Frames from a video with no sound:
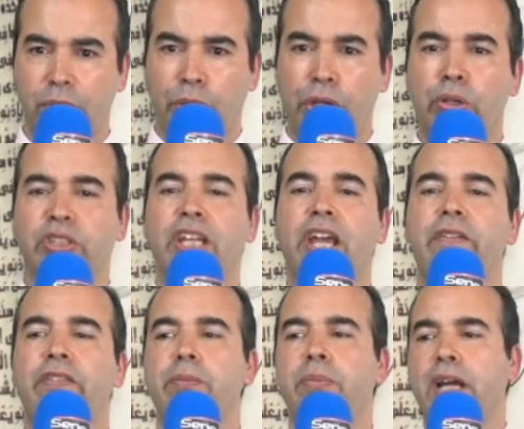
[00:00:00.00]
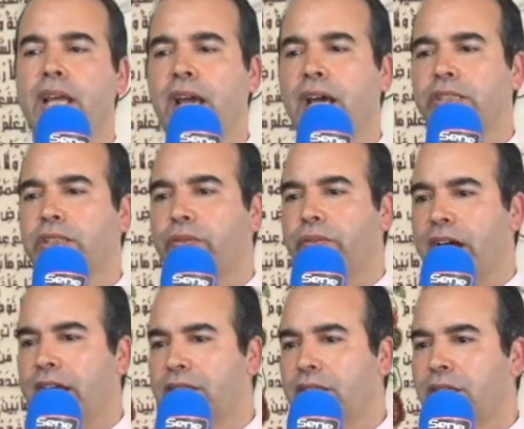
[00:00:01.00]
because everybody has the
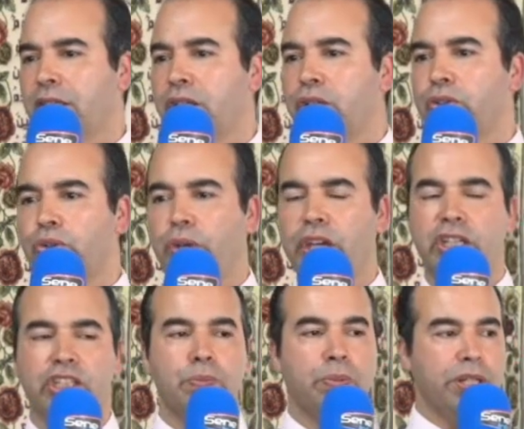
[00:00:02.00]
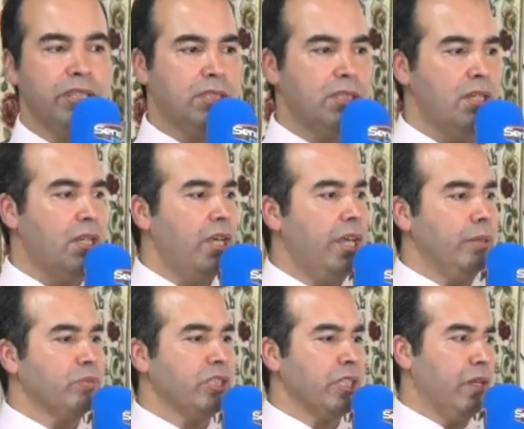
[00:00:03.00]
right to express
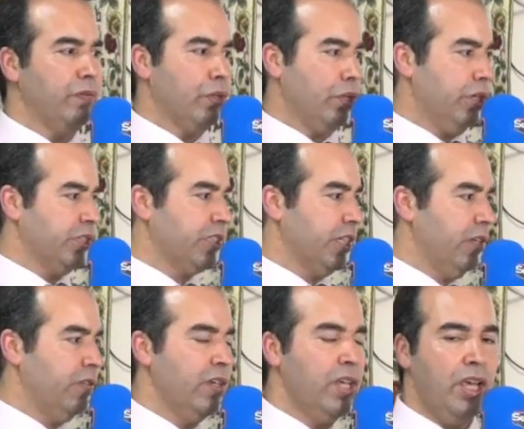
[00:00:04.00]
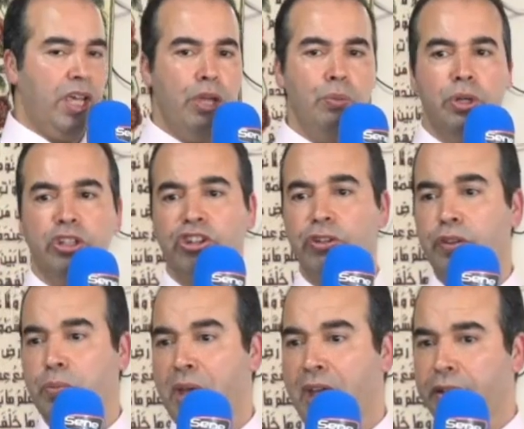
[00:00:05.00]
himself or herself in
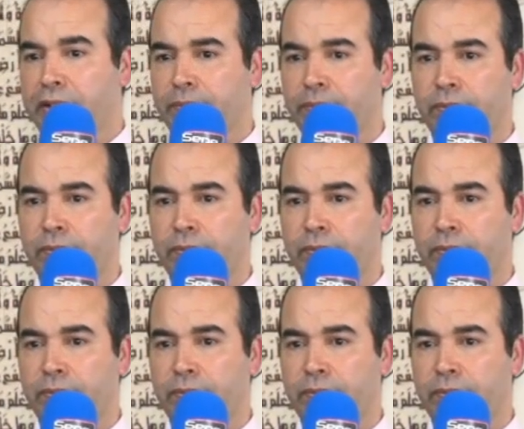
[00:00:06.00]
whichever manner.